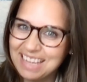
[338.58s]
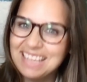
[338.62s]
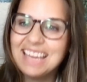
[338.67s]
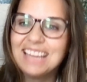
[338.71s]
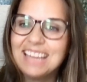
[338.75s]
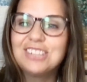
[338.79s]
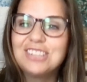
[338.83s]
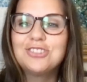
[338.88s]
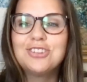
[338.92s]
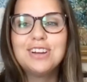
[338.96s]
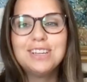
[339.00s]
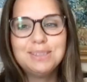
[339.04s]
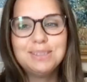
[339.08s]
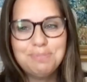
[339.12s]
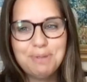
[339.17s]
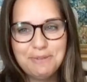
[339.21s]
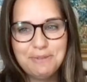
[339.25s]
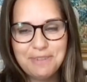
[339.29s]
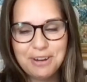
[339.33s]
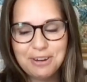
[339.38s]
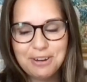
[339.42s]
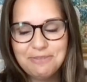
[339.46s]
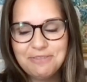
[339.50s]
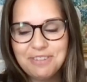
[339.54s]
yeah, trust
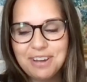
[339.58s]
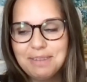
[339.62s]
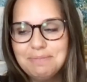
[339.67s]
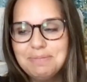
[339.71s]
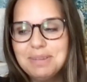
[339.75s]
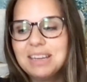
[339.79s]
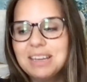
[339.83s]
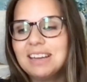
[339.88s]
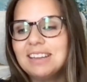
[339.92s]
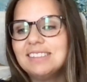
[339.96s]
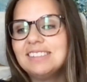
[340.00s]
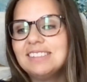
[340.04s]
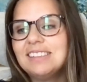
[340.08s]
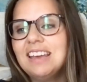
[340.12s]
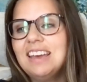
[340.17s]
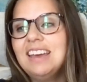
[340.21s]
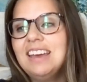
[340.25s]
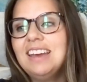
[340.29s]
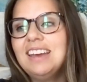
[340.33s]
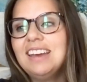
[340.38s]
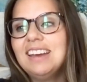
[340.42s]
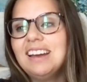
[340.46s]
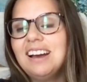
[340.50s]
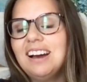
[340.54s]
but verify, because
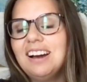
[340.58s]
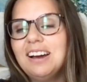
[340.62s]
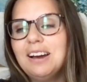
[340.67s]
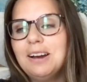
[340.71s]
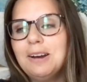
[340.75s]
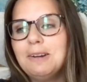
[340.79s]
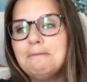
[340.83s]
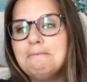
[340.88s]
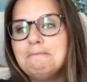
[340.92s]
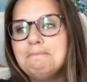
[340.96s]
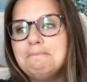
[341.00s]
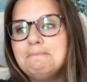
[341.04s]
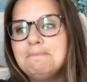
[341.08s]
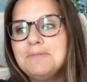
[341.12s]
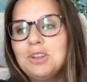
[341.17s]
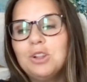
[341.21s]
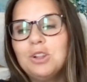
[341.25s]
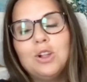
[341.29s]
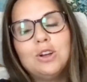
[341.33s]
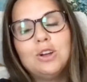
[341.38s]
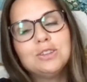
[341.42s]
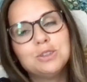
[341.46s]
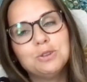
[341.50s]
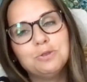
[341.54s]

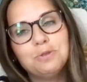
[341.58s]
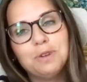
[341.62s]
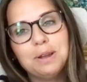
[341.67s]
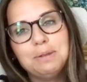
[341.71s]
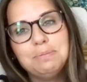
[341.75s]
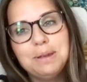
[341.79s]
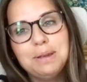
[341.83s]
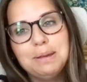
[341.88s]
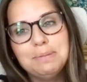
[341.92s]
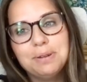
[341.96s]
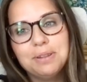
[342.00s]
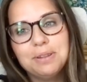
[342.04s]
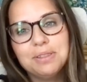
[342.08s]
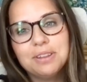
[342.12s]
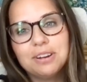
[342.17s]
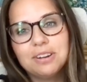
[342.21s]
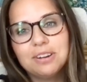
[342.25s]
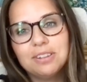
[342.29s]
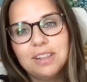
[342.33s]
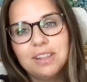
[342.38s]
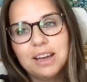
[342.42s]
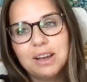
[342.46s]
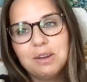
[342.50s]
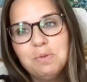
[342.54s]
you'll also find people that
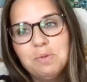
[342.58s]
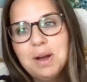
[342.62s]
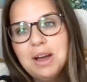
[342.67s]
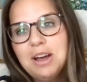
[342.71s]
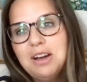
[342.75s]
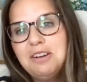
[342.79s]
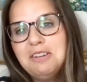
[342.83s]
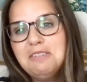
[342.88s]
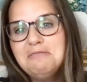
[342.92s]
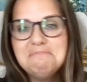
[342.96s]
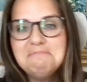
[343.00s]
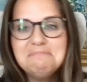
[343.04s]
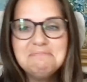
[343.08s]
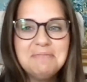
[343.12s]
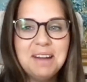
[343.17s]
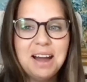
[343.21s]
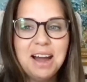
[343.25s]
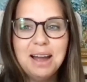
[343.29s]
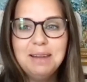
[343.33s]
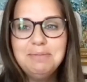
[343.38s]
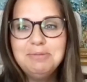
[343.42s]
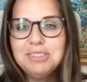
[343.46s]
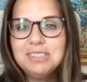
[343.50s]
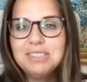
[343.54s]
are like, well,
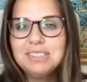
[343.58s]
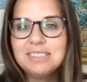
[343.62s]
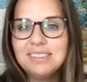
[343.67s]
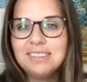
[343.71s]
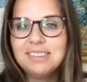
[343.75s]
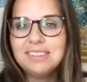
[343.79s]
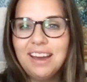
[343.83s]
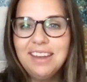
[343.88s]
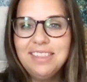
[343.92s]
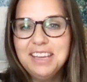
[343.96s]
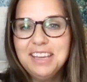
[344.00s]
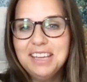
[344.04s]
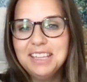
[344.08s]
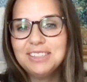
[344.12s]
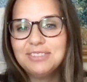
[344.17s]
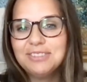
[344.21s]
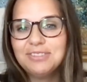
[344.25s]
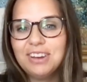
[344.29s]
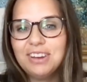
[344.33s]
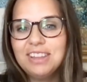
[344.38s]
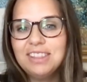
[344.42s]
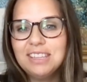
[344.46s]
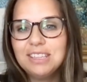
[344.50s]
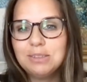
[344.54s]
I think it's
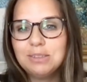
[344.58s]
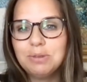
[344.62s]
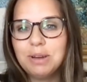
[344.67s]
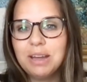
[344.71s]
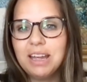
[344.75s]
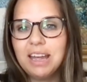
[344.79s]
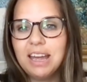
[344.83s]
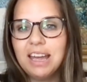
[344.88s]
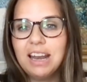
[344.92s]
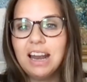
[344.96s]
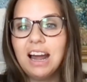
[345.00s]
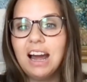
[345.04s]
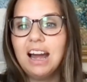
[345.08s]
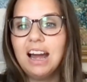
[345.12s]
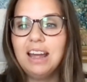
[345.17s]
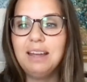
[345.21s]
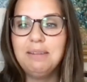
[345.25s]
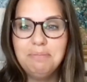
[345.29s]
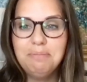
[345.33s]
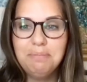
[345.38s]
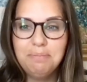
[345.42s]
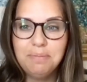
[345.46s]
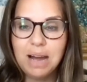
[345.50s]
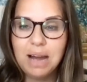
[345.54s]
fine this way. And
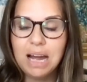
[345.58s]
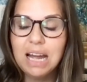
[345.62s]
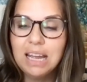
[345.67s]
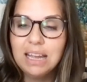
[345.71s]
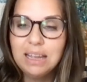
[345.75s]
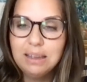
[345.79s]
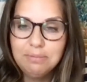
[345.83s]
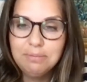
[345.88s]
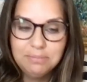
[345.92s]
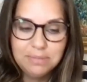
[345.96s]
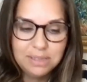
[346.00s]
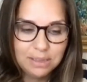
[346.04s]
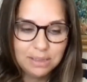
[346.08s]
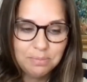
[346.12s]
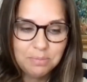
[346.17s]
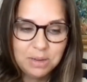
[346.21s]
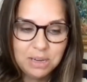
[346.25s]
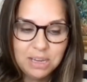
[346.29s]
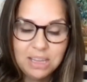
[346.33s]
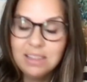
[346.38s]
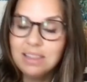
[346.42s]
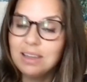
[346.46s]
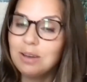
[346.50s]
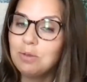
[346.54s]
I'm
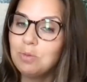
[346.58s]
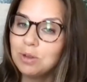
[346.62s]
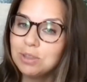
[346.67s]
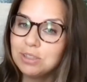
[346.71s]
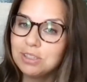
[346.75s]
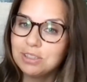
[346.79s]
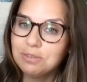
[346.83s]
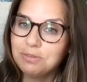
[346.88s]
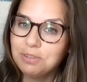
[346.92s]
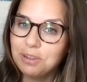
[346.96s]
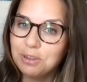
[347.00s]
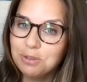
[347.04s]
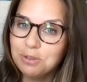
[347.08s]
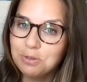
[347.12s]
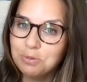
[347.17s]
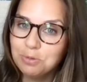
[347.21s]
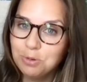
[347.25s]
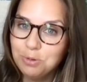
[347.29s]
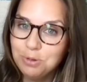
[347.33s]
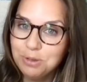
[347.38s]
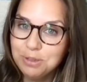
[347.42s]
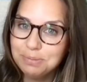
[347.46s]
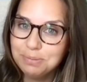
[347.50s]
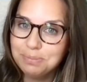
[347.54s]
somebody that wants to follow the rules,